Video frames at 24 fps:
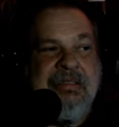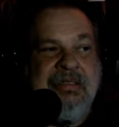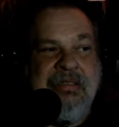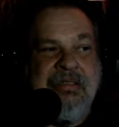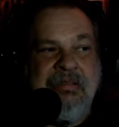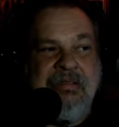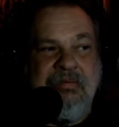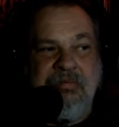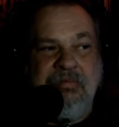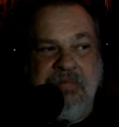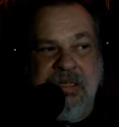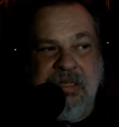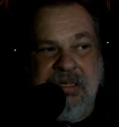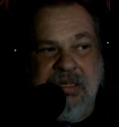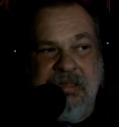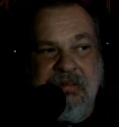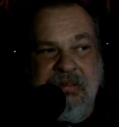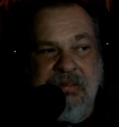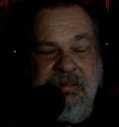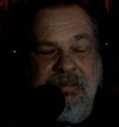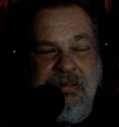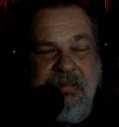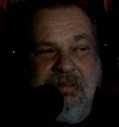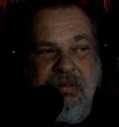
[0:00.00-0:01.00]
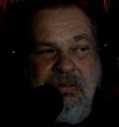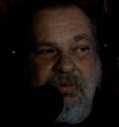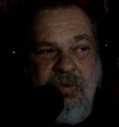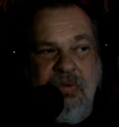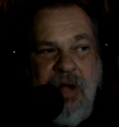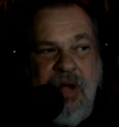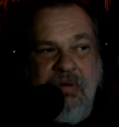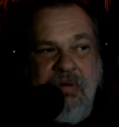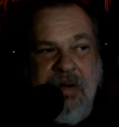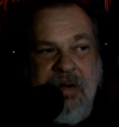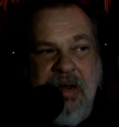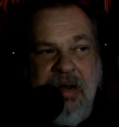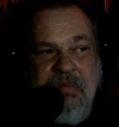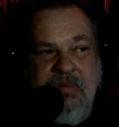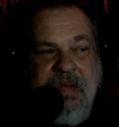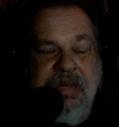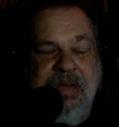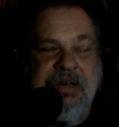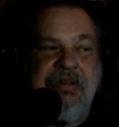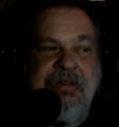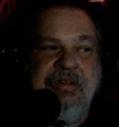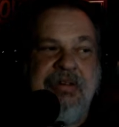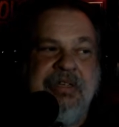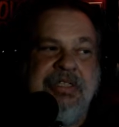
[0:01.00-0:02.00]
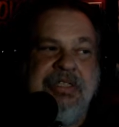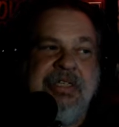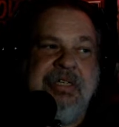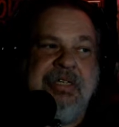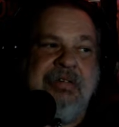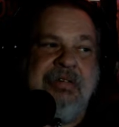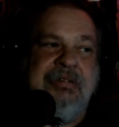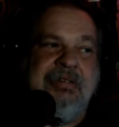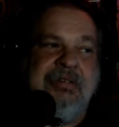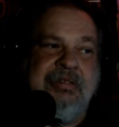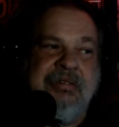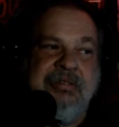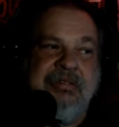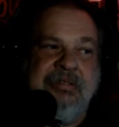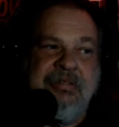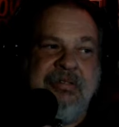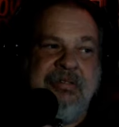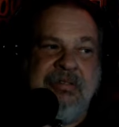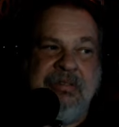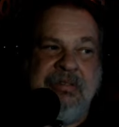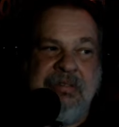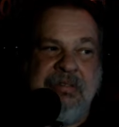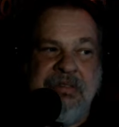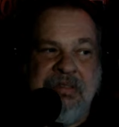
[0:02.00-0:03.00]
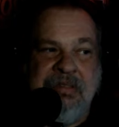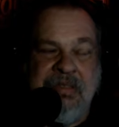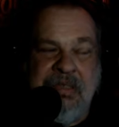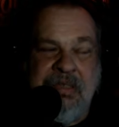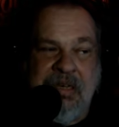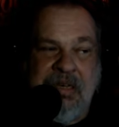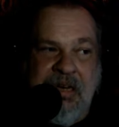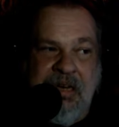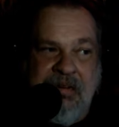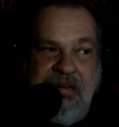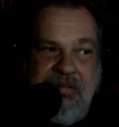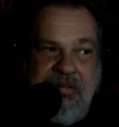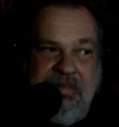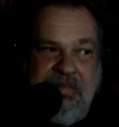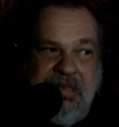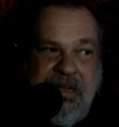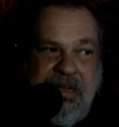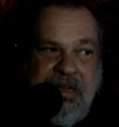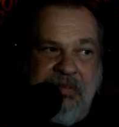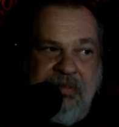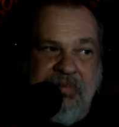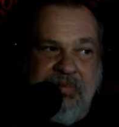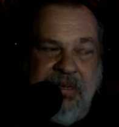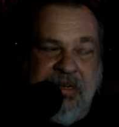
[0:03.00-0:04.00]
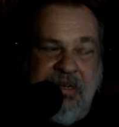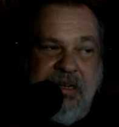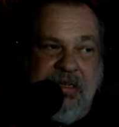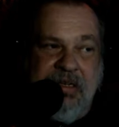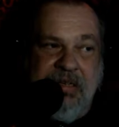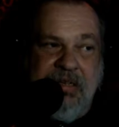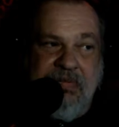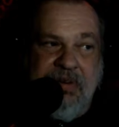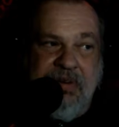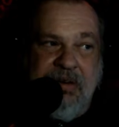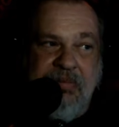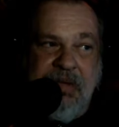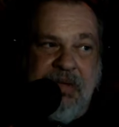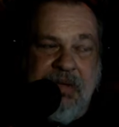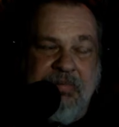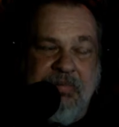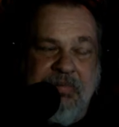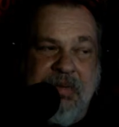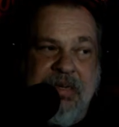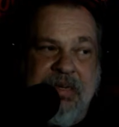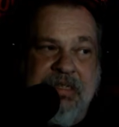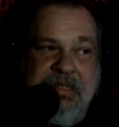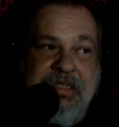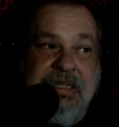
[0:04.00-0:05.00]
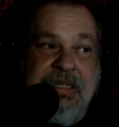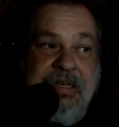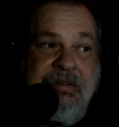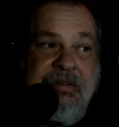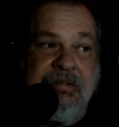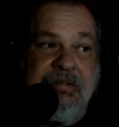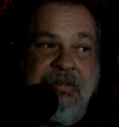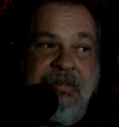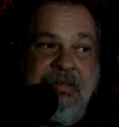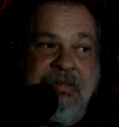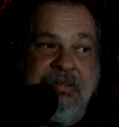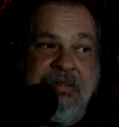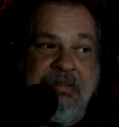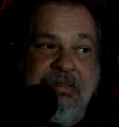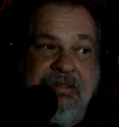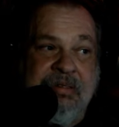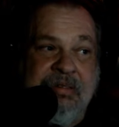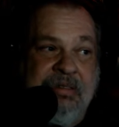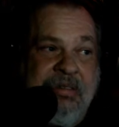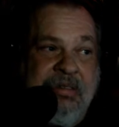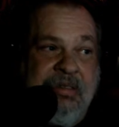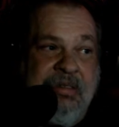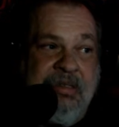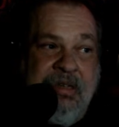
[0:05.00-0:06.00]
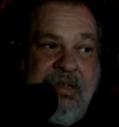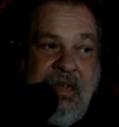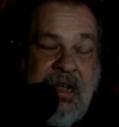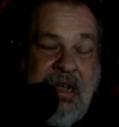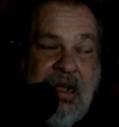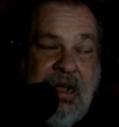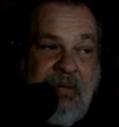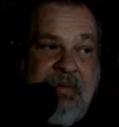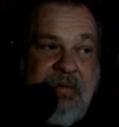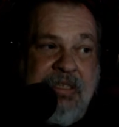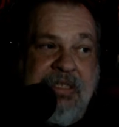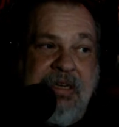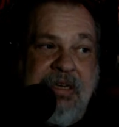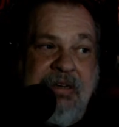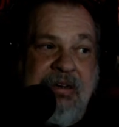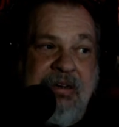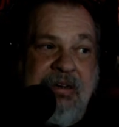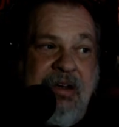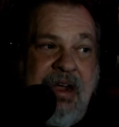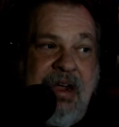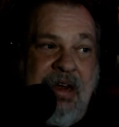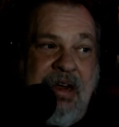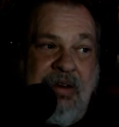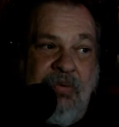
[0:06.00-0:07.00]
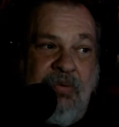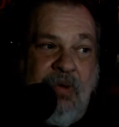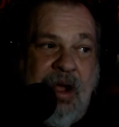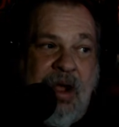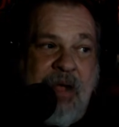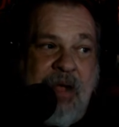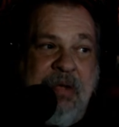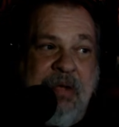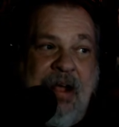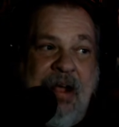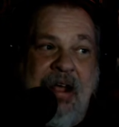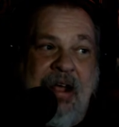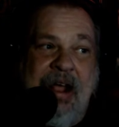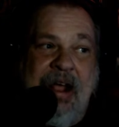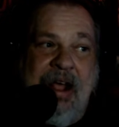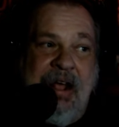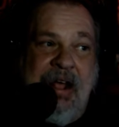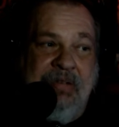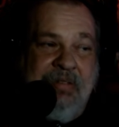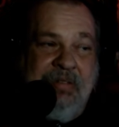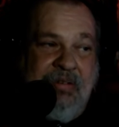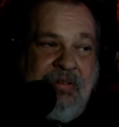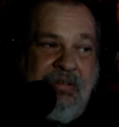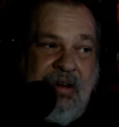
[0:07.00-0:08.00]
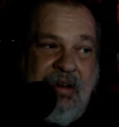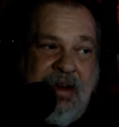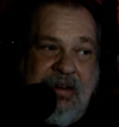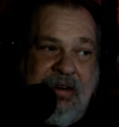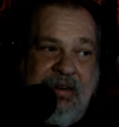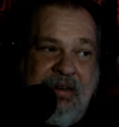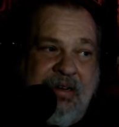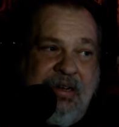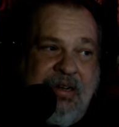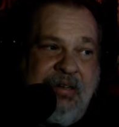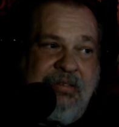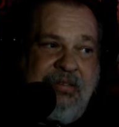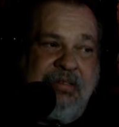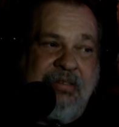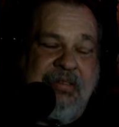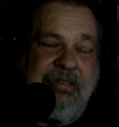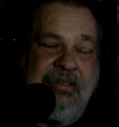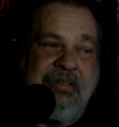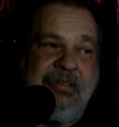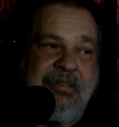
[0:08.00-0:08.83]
But why would I make you a general?" And he was like, "Because if you make me a general, I'm going to show you how to wipe out half the redcoats."